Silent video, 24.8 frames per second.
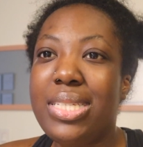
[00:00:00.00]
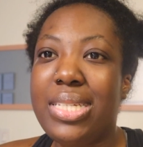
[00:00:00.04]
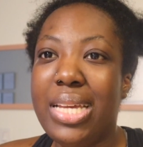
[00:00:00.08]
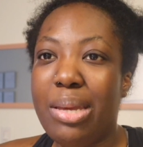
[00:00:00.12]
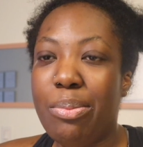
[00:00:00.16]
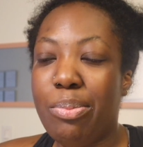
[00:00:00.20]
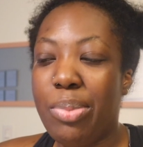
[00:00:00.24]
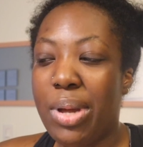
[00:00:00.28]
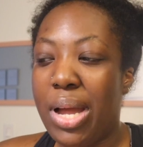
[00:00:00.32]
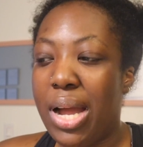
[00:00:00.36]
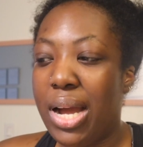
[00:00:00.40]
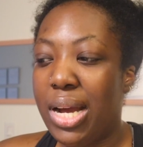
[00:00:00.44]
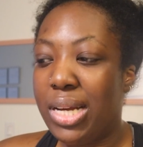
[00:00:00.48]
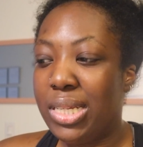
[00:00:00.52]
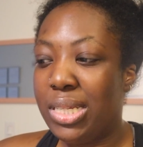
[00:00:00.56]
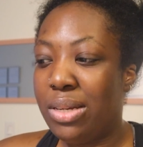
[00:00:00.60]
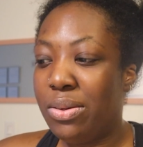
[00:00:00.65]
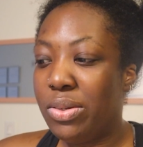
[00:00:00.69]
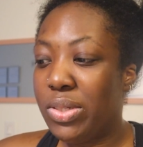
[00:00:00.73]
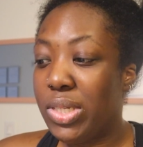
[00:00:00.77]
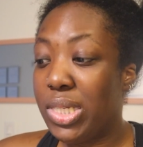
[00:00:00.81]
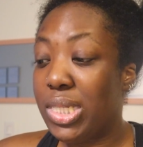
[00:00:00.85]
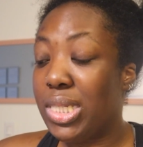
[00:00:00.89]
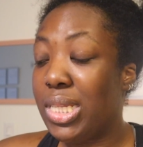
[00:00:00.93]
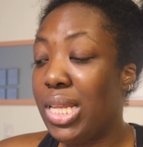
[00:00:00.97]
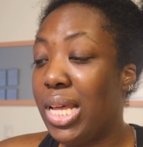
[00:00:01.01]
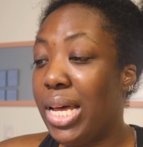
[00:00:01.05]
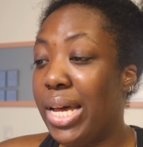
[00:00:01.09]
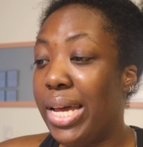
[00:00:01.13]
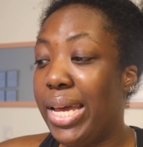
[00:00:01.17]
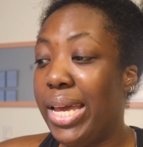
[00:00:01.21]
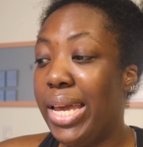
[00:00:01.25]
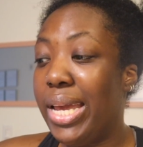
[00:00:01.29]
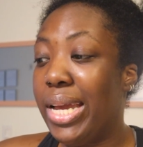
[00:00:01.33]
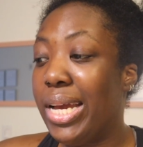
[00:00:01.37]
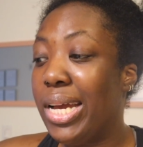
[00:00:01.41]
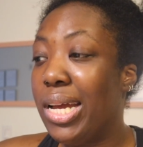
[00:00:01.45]
date back because I was just
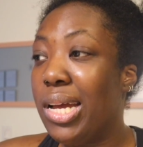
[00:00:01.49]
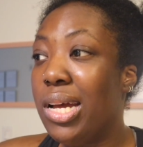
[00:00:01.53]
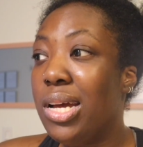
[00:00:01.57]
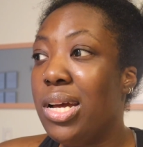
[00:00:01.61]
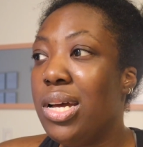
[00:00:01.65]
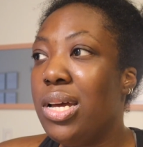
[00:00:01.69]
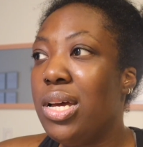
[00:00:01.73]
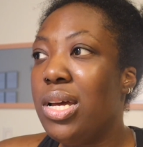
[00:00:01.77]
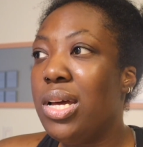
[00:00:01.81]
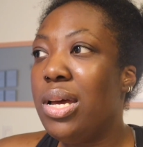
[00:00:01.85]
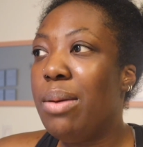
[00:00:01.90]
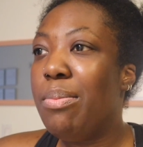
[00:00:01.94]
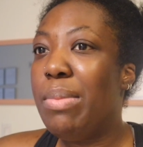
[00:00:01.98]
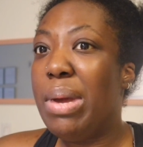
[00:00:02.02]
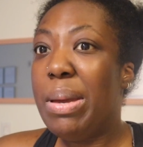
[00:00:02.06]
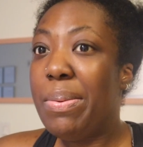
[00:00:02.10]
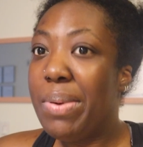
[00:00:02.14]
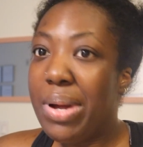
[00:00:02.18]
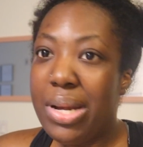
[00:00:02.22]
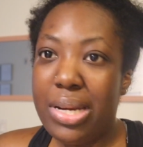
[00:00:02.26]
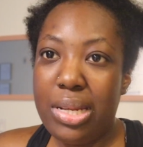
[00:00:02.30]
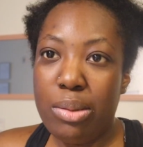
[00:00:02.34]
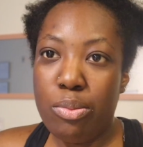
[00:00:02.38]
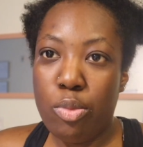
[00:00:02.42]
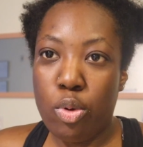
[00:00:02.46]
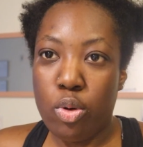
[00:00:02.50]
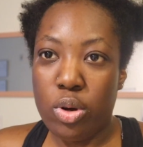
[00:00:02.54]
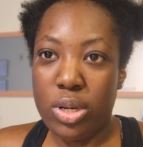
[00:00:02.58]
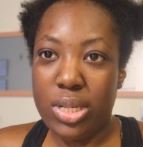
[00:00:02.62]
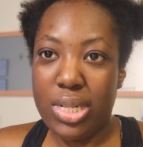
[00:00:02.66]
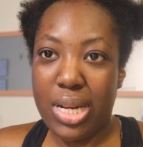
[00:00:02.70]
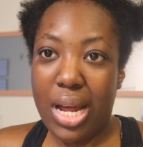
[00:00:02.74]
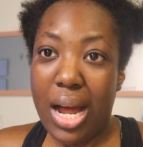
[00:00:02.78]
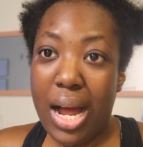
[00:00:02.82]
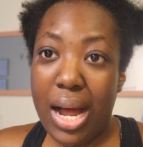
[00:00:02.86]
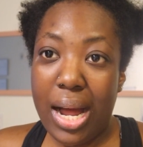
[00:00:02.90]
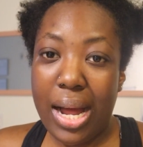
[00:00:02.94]
like, maybe I need more
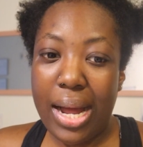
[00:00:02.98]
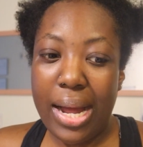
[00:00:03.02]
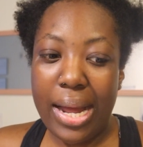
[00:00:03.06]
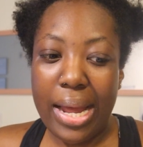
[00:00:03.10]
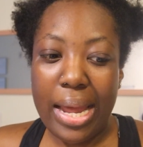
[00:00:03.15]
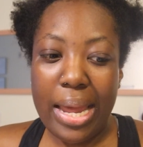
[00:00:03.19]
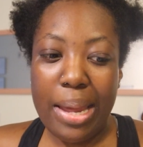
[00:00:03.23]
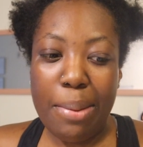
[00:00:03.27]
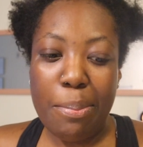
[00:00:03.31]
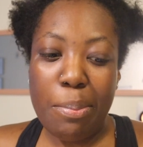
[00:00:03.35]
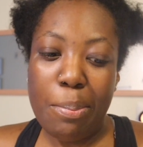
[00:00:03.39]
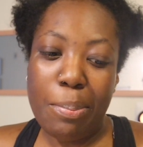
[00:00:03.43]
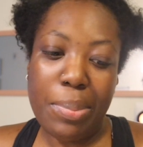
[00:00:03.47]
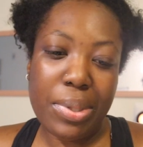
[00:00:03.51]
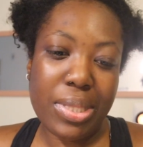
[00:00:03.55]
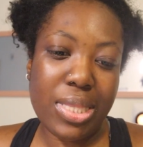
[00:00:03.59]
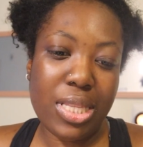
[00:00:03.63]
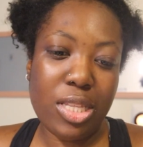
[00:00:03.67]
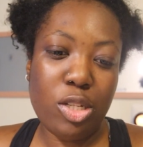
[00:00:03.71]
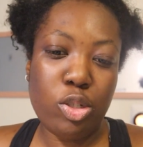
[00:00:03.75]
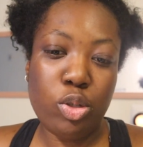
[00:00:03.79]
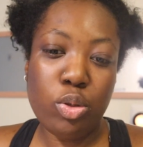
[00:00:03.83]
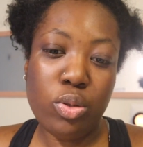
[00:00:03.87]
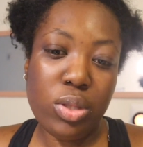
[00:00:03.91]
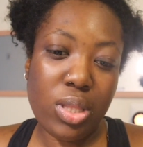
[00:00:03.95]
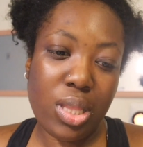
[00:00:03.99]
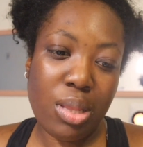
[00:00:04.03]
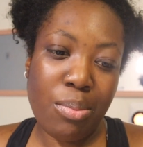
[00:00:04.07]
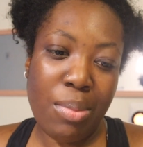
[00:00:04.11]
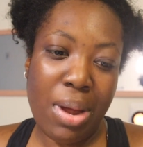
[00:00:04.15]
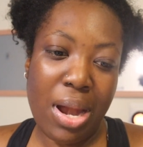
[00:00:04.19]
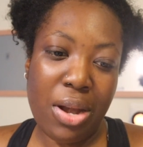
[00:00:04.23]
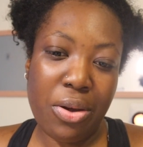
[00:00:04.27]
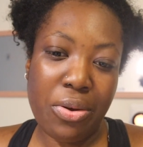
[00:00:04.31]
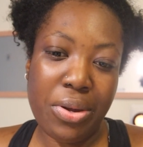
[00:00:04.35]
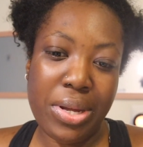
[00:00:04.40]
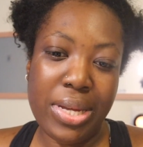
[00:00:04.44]
time. But the truth of the
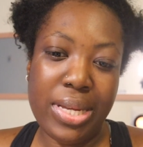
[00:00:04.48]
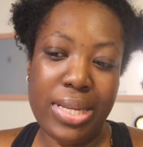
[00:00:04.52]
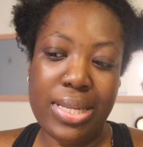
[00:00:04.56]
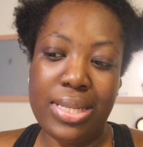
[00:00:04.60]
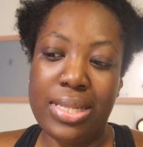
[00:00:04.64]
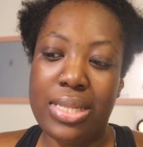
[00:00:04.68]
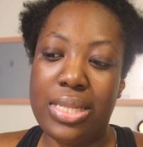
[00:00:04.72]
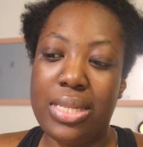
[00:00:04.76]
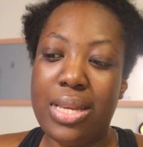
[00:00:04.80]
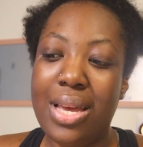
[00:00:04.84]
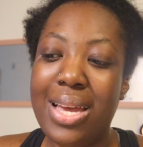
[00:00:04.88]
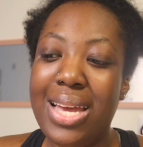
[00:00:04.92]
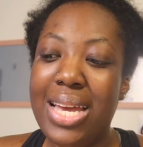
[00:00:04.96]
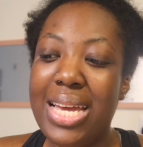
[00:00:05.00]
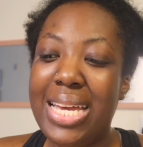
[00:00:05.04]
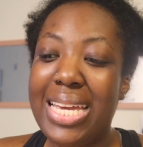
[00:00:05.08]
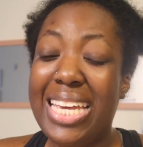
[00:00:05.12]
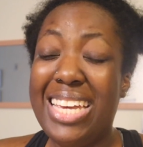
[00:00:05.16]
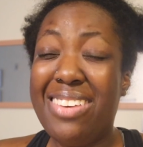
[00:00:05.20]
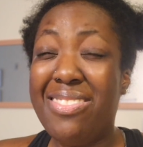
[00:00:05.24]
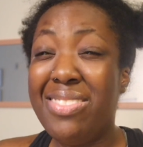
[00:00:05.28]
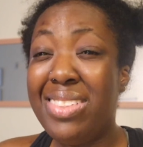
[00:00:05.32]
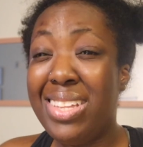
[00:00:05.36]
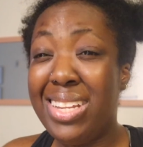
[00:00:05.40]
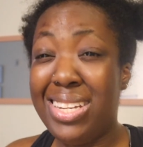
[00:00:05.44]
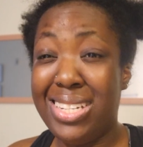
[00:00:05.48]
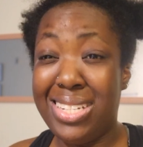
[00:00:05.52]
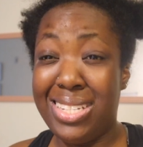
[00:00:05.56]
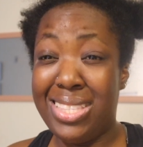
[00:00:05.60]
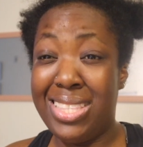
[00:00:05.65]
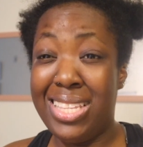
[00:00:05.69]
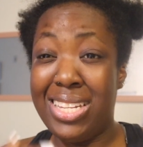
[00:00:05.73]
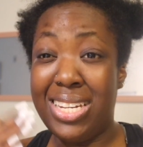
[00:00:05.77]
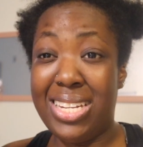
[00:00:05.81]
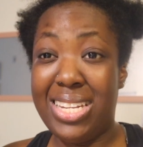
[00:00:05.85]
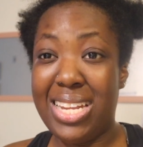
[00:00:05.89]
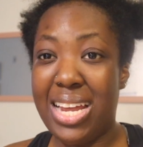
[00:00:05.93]
matter is, even
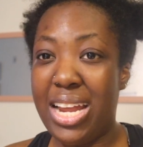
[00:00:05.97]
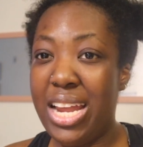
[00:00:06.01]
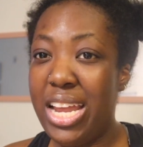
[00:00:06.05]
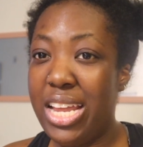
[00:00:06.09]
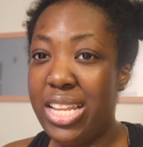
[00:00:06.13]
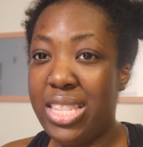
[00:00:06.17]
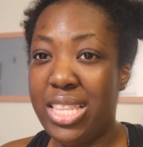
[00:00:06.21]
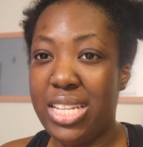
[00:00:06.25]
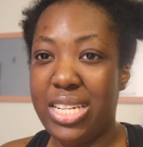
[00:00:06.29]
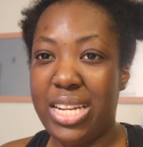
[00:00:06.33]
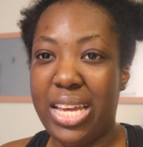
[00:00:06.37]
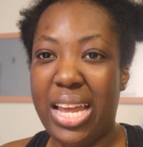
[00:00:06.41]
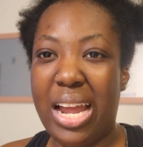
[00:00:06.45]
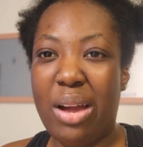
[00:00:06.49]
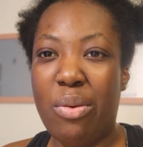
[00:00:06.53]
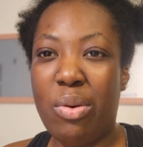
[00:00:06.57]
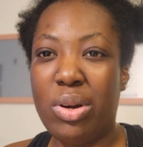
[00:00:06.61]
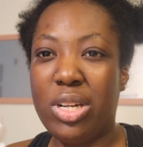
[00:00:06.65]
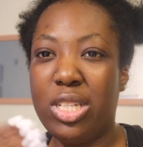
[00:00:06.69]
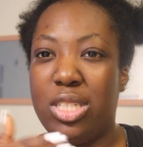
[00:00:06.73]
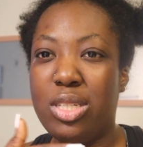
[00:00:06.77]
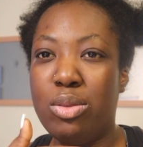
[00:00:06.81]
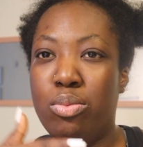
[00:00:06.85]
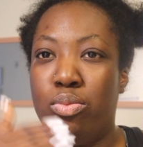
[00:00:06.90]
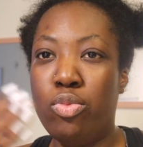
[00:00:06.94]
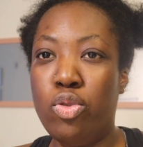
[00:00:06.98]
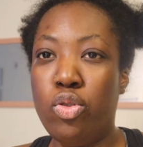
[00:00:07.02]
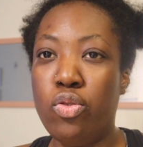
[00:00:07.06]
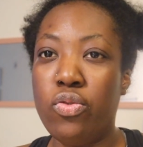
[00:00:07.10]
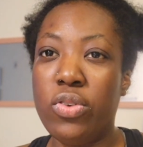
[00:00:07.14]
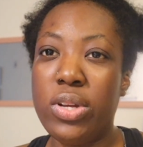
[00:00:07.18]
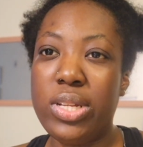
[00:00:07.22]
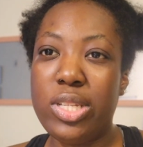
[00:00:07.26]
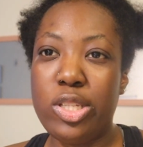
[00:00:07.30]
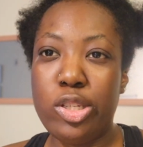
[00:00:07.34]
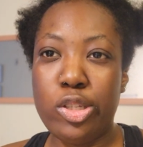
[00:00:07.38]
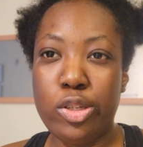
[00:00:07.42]
the day I wanted to move
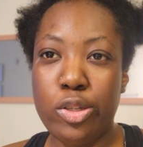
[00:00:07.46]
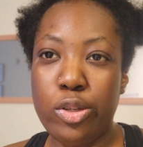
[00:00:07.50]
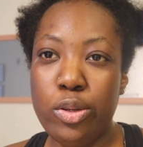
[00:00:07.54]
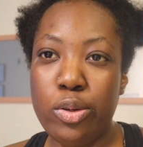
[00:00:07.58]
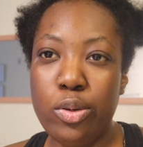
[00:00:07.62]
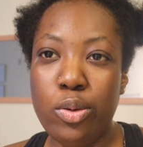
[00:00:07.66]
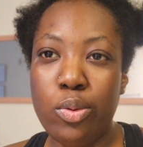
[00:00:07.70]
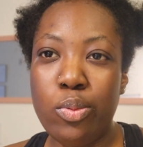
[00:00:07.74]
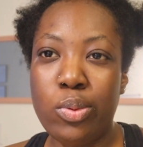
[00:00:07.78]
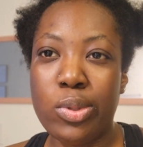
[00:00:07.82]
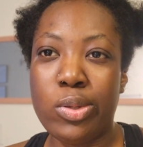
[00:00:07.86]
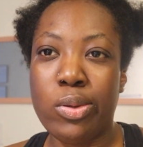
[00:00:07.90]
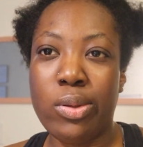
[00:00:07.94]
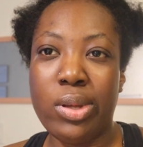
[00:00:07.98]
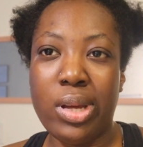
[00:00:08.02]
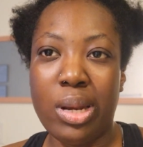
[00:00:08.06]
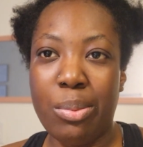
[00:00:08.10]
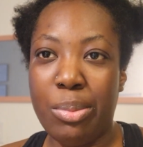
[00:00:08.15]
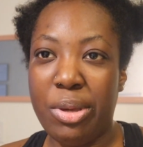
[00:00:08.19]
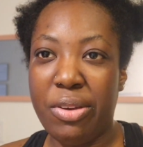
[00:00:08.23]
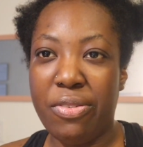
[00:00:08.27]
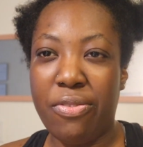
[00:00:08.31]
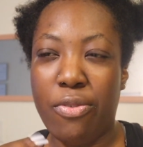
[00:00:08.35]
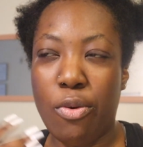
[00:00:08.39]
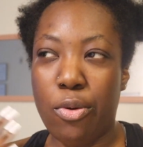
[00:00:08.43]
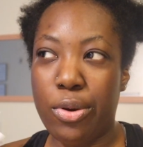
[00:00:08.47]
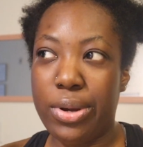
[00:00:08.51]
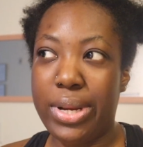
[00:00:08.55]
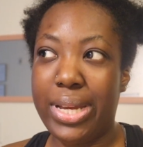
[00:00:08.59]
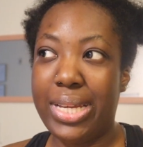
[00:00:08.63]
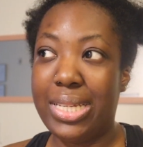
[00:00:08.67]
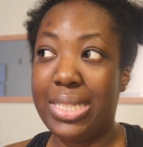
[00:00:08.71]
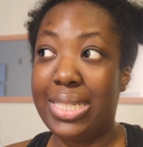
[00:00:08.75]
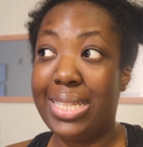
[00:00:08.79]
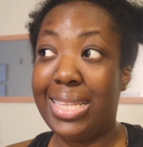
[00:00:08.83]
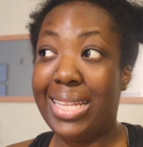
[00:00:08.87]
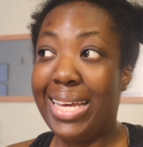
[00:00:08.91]
it to was only gonna be 4
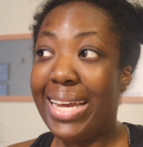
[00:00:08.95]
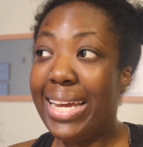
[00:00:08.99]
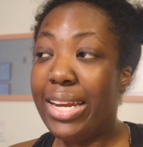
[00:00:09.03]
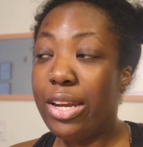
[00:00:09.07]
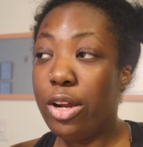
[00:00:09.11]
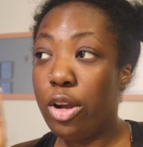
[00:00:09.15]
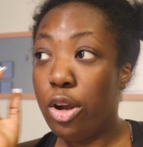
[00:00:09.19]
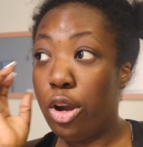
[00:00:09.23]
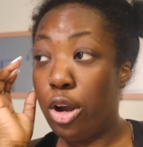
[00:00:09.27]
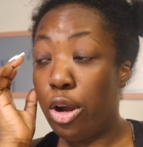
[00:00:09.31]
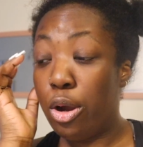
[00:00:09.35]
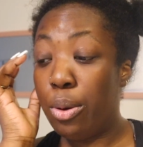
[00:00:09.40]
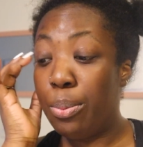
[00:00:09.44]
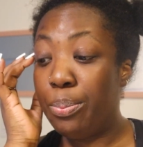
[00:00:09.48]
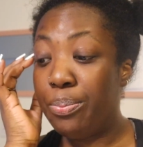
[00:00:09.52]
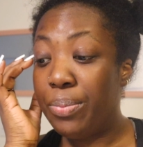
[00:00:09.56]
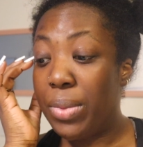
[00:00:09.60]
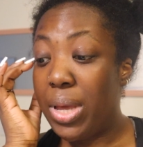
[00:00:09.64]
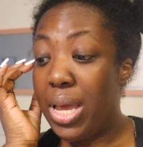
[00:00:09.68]
days later.